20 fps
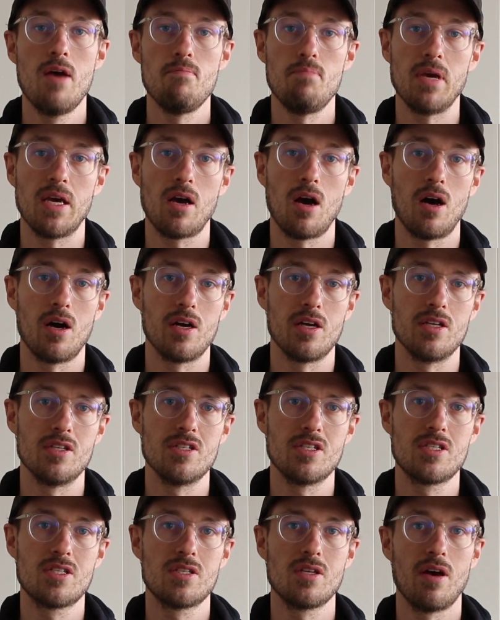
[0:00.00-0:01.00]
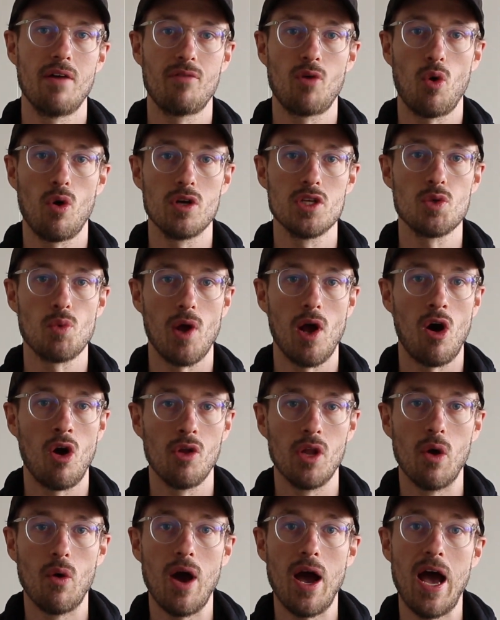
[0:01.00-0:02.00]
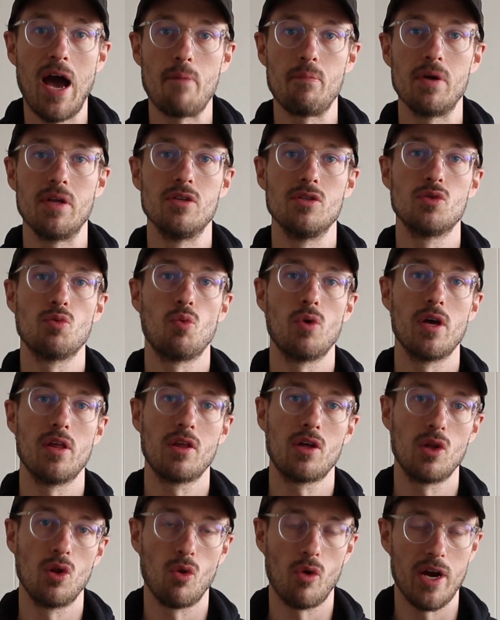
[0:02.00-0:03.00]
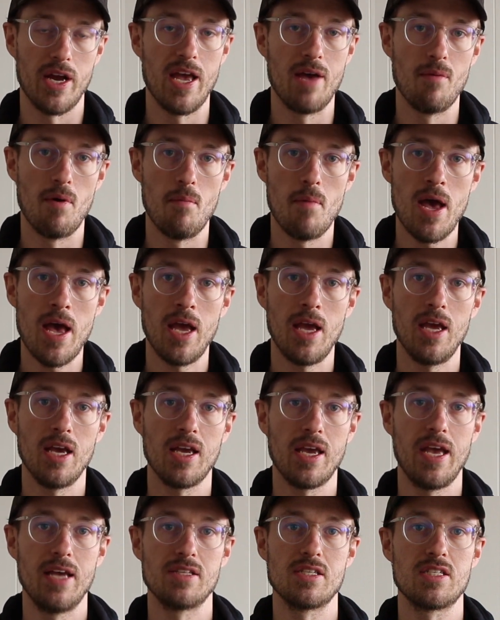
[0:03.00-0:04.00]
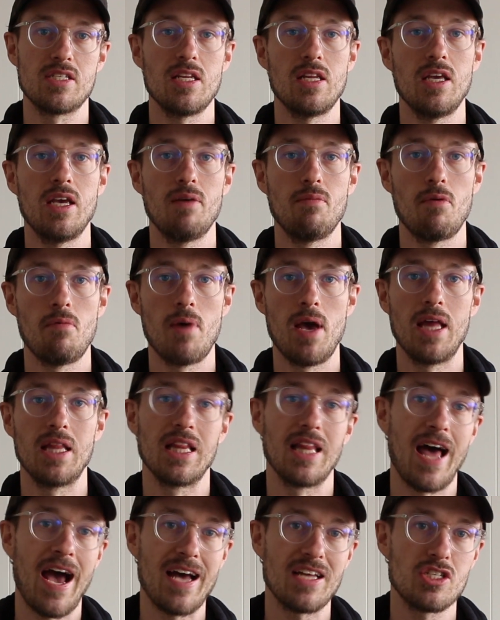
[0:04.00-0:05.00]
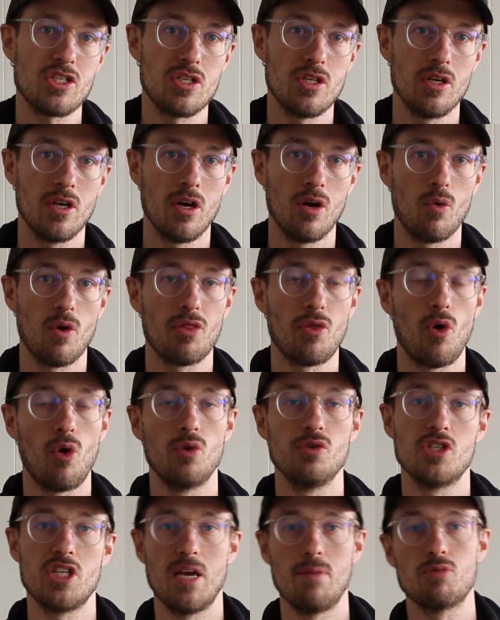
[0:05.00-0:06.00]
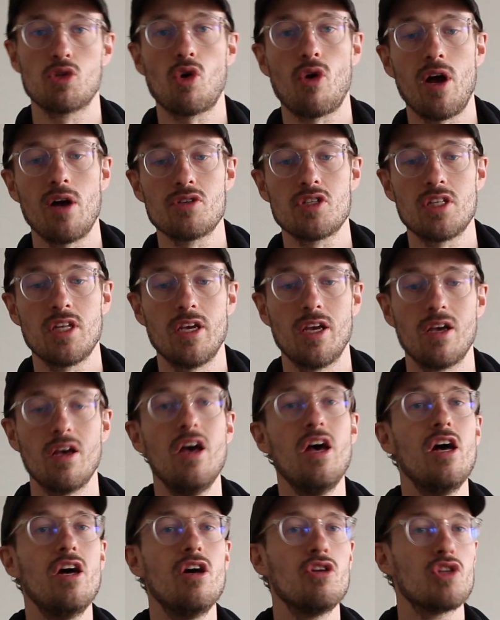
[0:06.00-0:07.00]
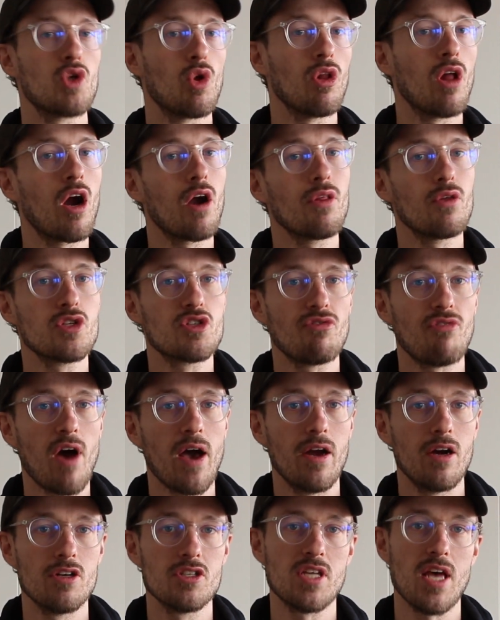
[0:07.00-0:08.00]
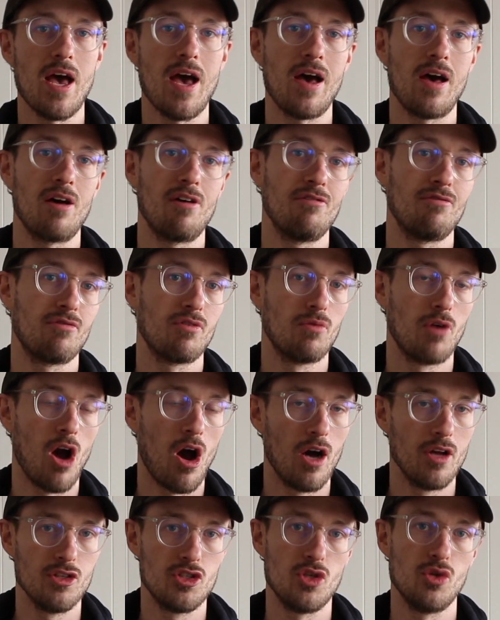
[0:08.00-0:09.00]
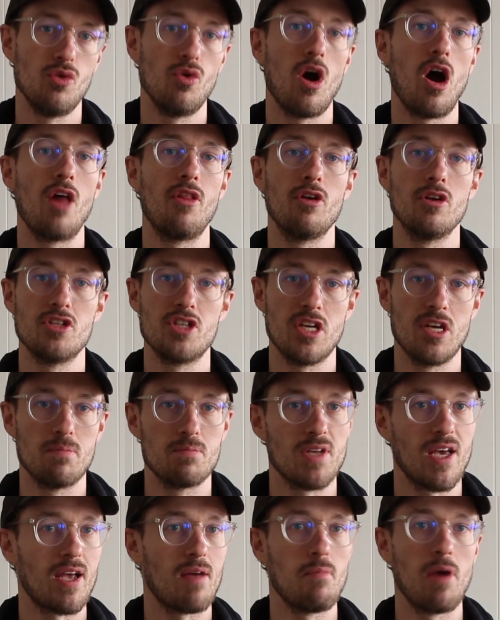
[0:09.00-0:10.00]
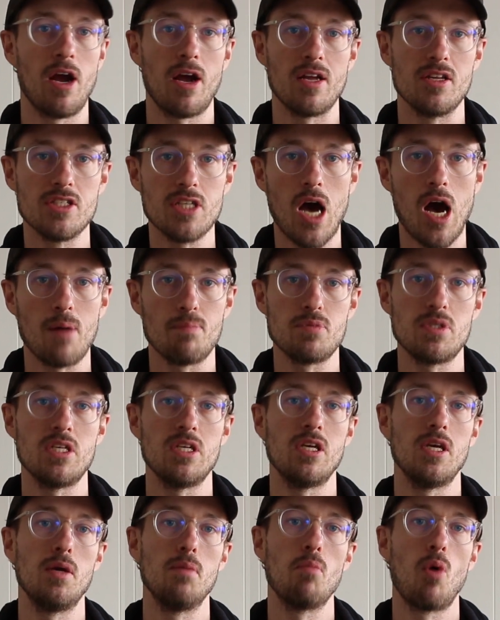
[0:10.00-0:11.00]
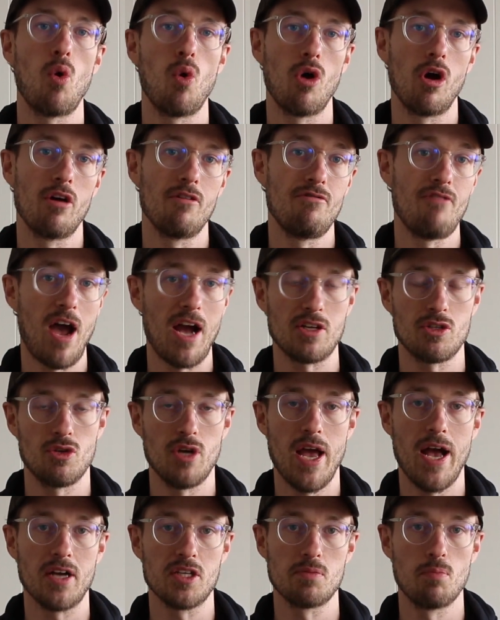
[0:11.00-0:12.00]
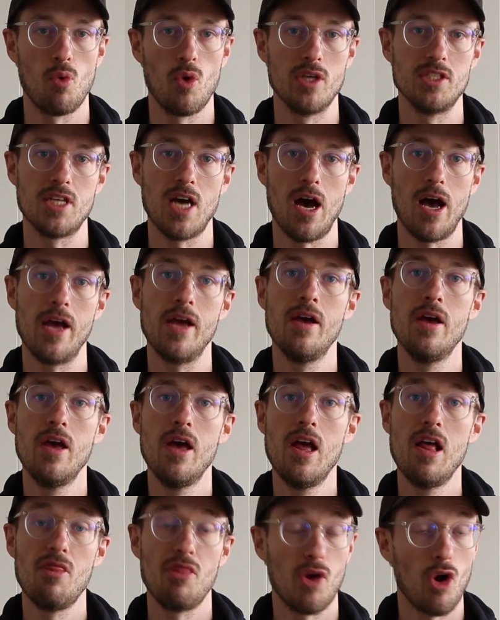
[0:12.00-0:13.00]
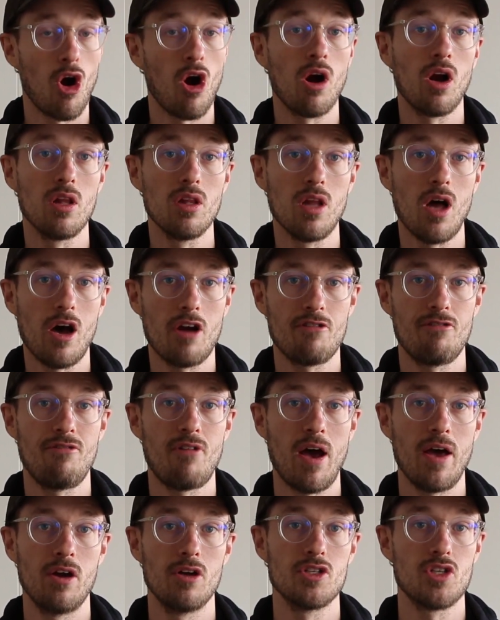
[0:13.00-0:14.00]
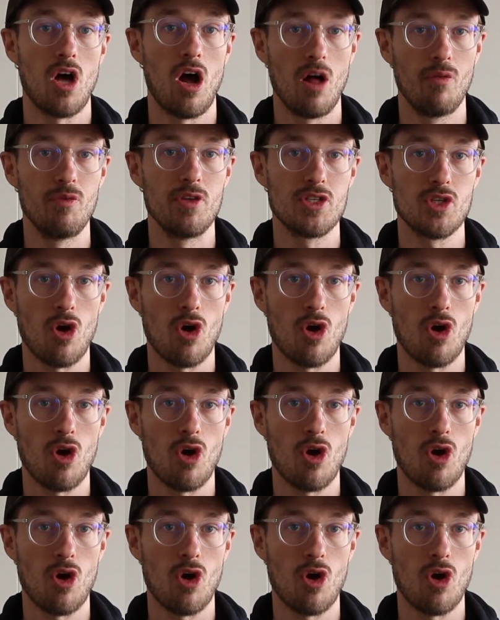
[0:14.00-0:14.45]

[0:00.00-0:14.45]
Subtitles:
because of course we all know what happened with Glory MMA and Kansas City MMA last year with the whole James Krause thing. So a lot of those fighters have gone to other gyms like American Top Team or Factory X Muay Thai. There are a lot of fighters on this